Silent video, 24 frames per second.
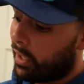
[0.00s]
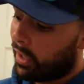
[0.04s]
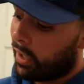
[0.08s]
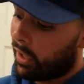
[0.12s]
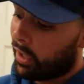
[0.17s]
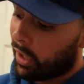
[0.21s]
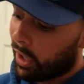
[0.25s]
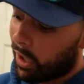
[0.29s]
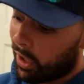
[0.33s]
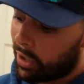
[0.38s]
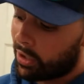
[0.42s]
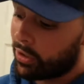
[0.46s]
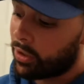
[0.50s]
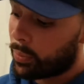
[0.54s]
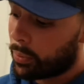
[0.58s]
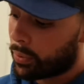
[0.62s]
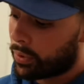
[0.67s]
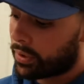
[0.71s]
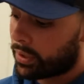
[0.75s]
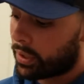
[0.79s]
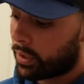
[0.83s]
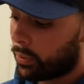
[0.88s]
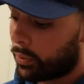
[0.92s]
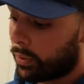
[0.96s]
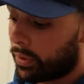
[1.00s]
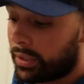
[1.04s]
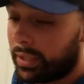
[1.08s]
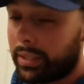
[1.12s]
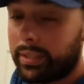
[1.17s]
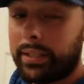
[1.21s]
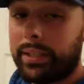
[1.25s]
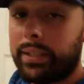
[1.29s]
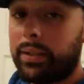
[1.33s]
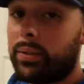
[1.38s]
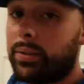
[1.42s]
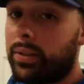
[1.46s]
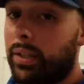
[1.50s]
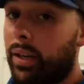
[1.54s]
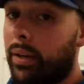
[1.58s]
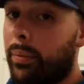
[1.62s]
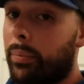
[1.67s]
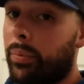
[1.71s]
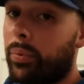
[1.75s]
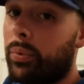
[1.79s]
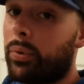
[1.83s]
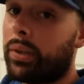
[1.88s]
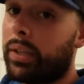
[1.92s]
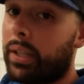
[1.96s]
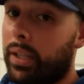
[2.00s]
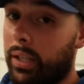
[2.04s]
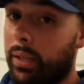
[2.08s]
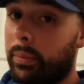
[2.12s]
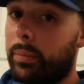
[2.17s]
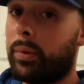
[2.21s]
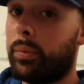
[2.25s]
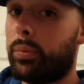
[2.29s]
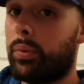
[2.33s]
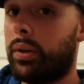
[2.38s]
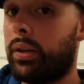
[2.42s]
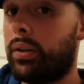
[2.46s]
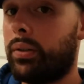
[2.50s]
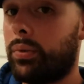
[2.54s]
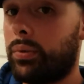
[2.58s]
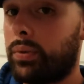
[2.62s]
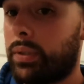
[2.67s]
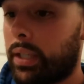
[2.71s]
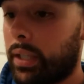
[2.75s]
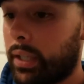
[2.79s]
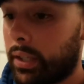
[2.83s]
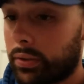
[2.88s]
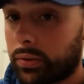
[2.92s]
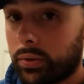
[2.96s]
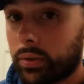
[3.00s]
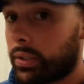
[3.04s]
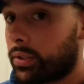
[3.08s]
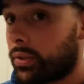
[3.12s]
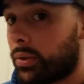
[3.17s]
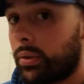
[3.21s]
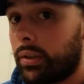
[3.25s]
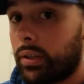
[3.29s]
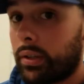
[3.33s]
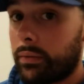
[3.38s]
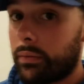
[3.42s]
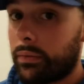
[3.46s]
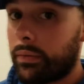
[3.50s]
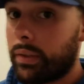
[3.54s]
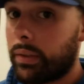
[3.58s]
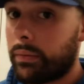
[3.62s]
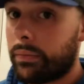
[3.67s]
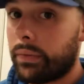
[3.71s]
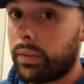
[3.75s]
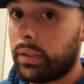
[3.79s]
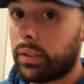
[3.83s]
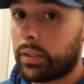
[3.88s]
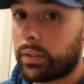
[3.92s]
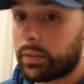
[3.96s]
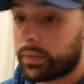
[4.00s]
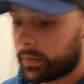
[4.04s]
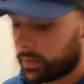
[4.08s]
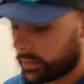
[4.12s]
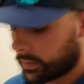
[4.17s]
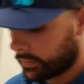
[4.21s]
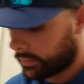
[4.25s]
100%, once he's healed up, we're getting him a brand new tank. So let's go ahead and feed Phoenix.